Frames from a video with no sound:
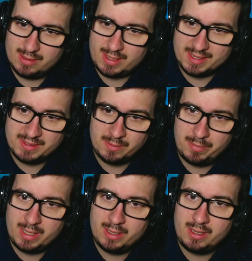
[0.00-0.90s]
hasn't
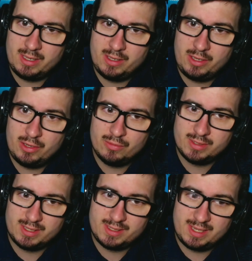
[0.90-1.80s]
been in
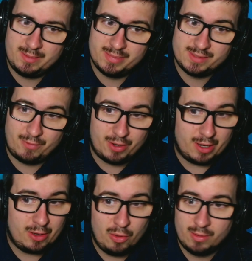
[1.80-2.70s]
use, it seems, for a
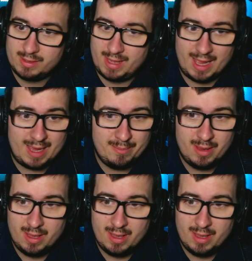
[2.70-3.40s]
long time.